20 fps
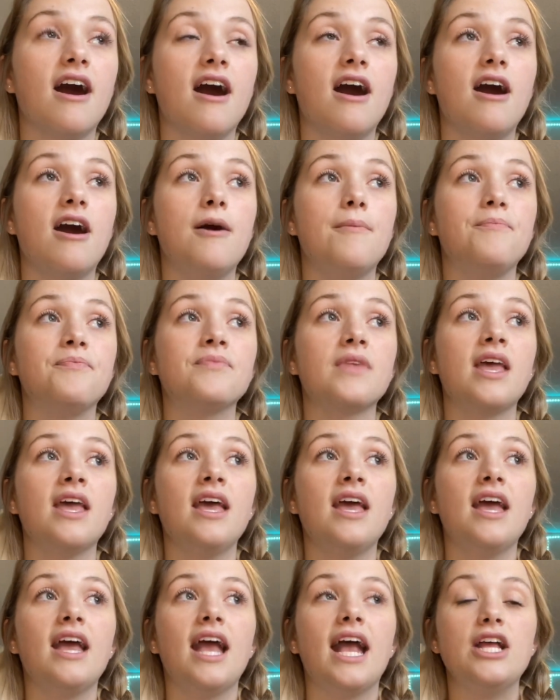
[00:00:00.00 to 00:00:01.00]

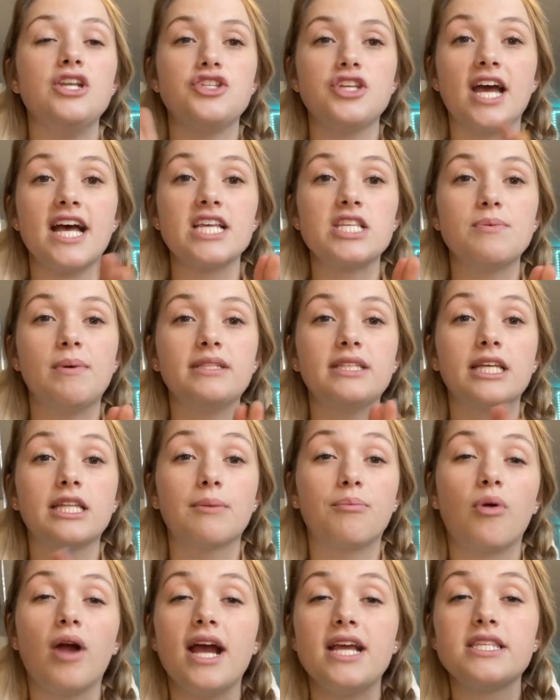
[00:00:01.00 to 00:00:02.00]
And she asked about like the
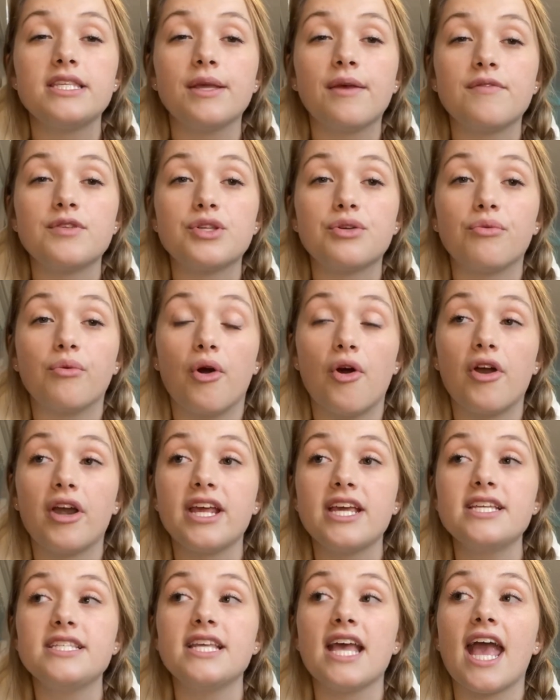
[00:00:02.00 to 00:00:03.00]
pricing of
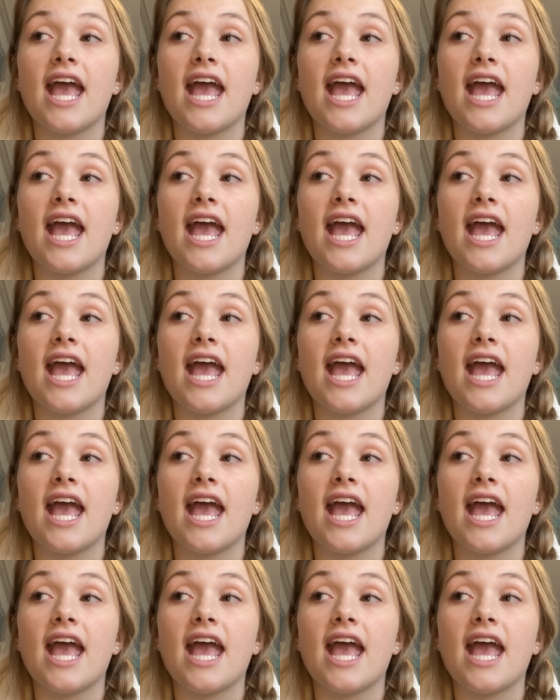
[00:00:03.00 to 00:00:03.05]
sororities,